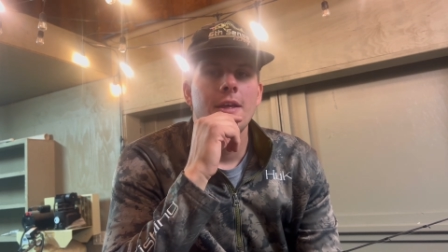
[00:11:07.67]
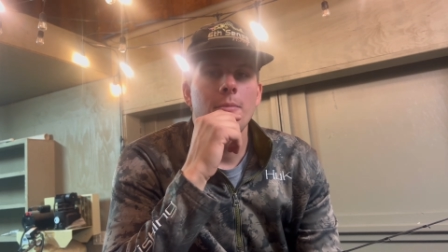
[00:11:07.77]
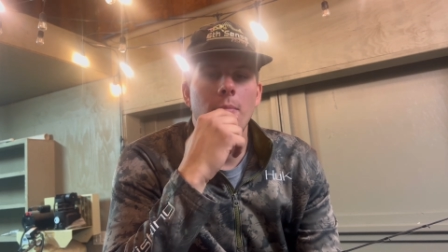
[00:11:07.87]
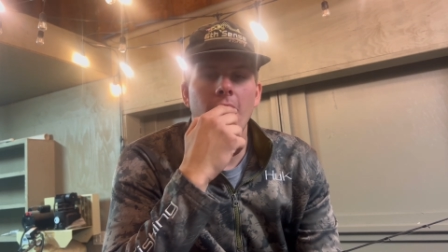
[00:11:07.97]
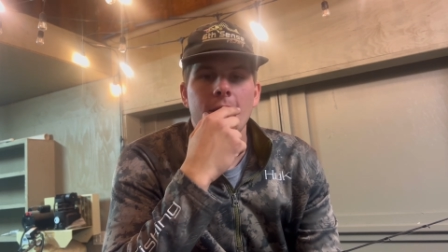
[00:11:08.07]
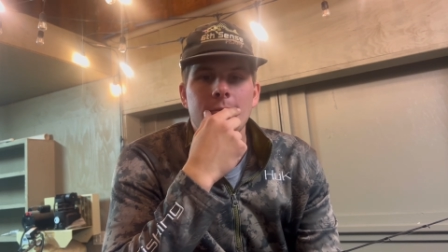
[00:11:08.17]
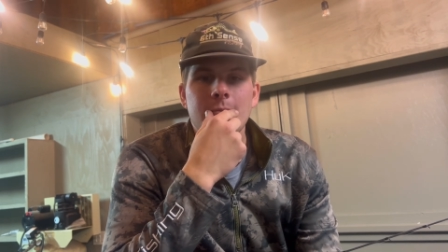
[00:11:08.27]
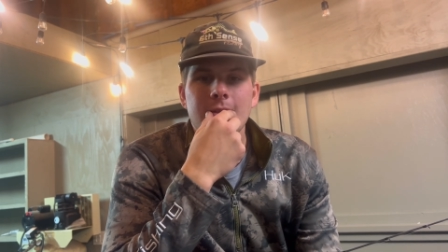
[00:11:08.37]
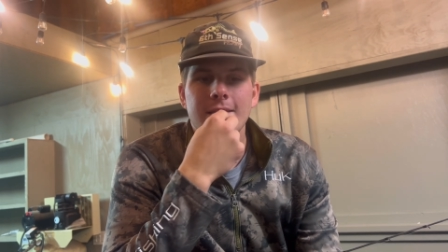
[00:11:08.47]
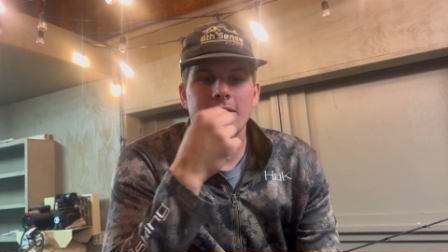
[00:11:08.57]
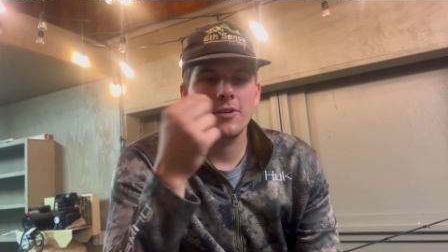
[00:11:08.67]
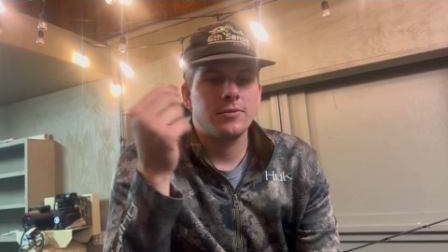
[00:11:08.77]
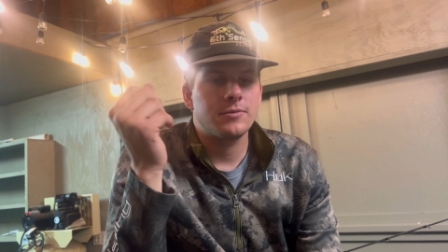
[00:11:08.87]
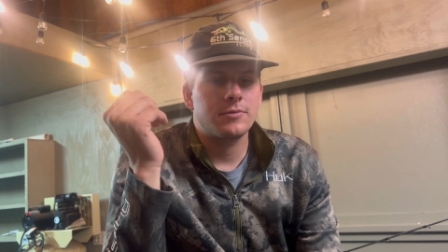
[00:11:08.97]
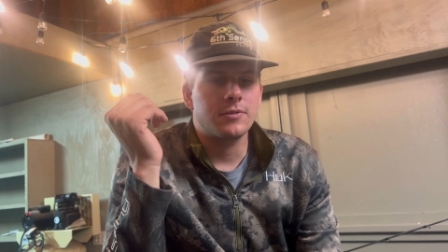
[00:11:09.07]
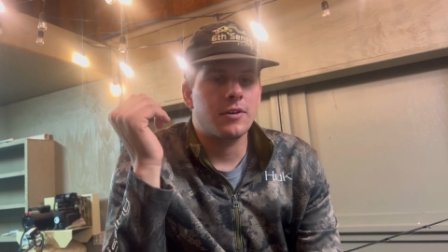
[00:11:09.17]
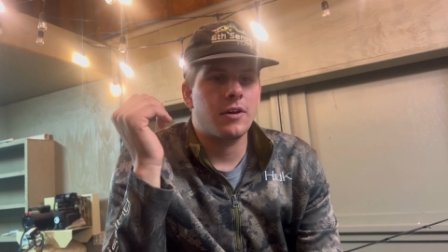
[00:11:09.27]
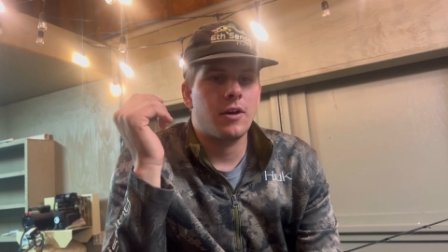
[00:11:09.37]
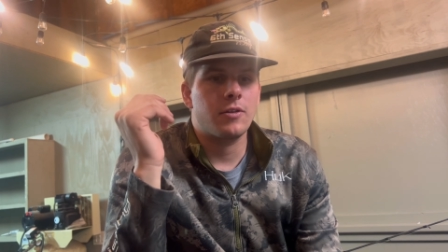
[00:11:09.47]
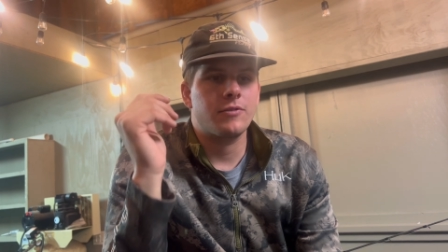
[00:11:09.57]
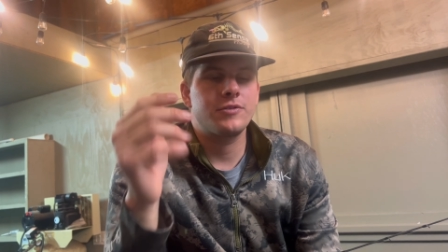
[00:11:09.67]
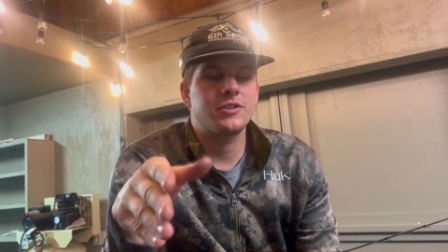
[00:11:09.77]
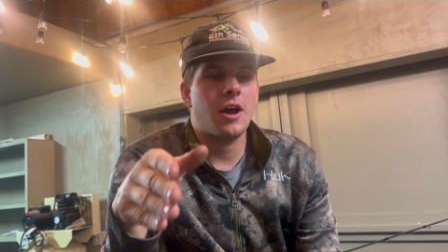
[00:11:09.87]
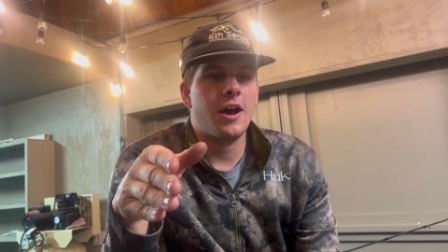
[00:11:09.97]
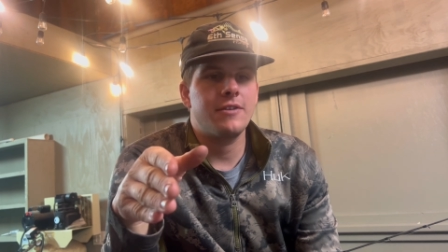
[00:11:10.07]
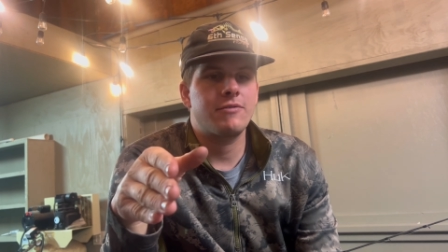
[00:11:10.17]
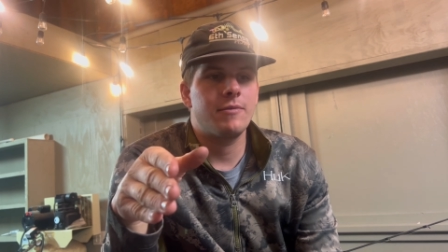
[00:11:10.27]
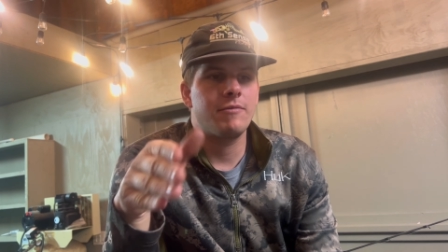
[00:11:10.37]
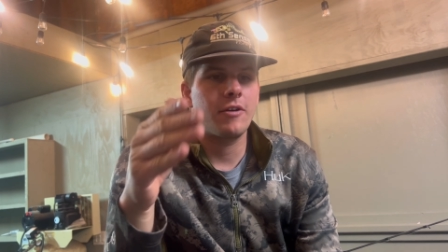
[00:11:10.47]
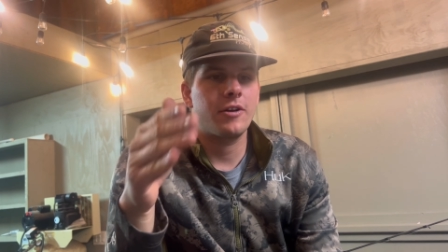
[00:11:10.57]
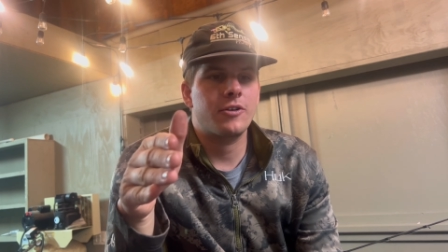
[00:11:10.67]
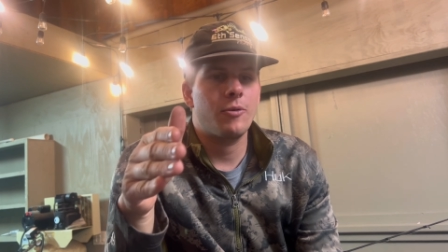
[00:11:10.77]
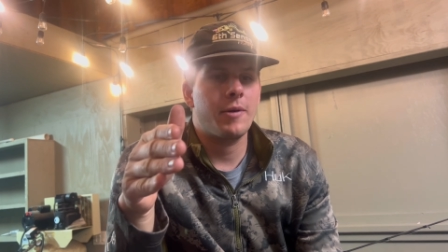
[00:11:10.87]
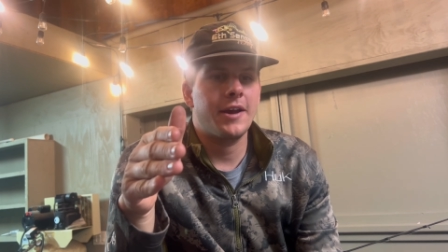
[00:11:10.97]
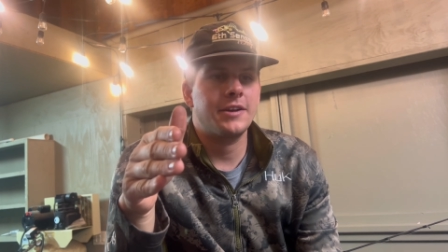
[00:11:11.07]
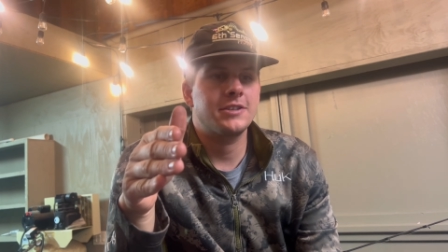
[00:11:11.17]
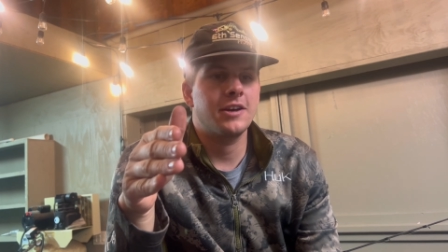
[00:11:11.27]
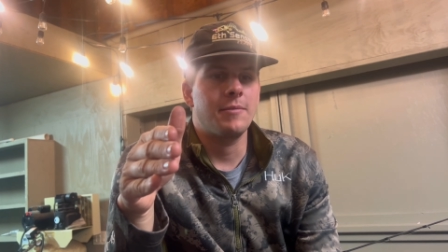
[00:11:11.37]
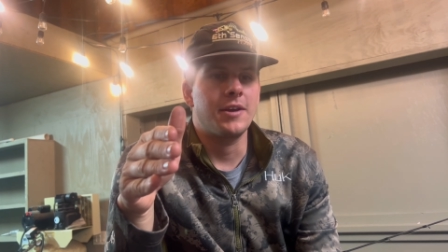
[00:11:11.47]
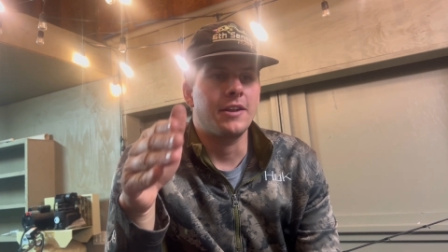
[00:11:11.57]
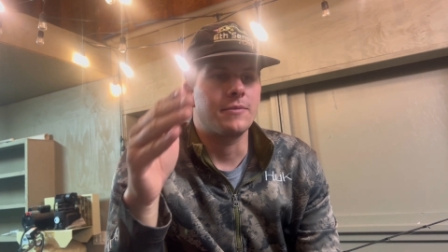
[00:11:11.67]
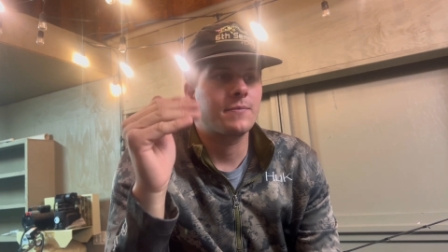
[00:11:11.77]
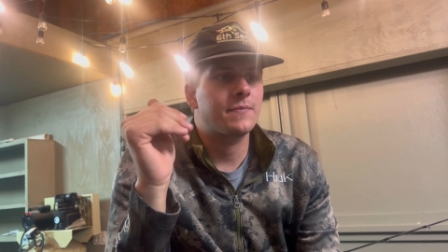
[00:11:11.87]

But aside from vertical banks, I mean,